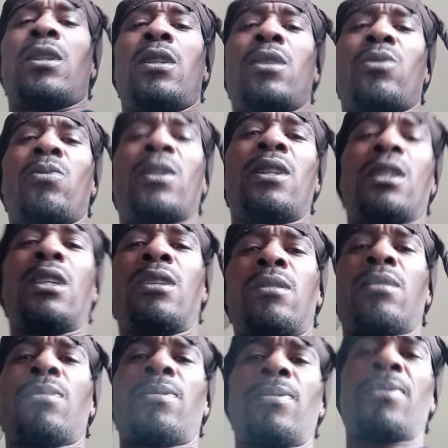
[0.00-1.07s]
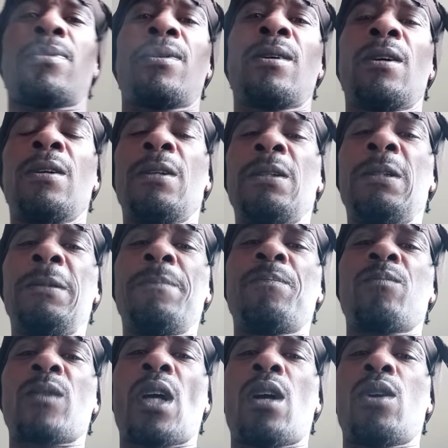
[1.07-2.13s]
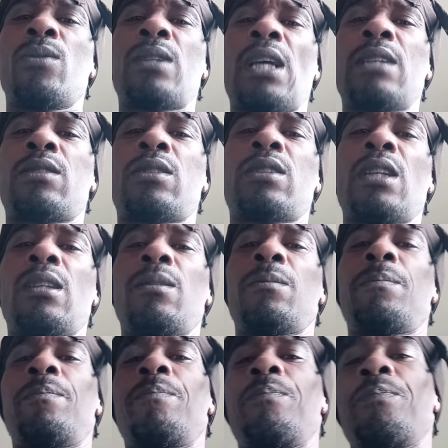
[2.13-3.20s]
it is what it is. Heard that shit.